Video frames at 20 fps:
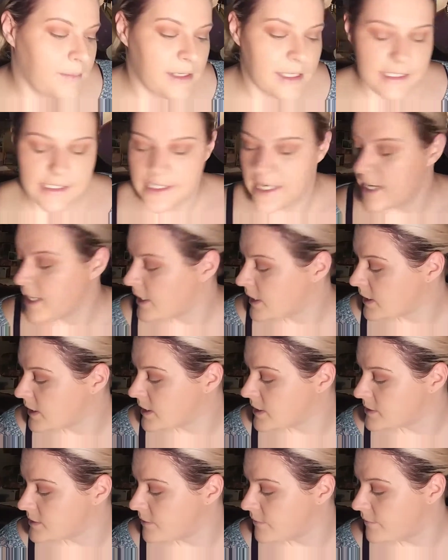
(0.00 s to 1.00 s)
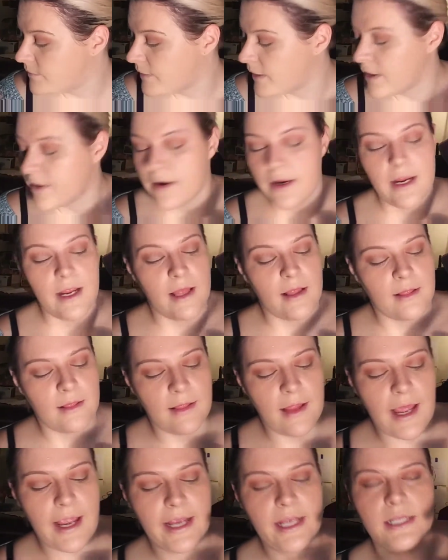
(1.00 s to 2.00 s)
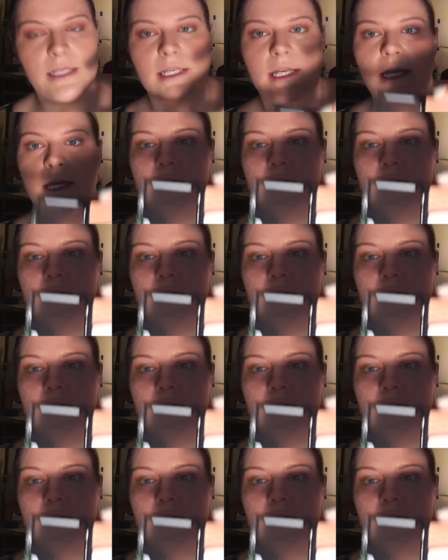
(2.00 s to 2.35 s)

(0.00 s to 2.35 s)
going to take this very light,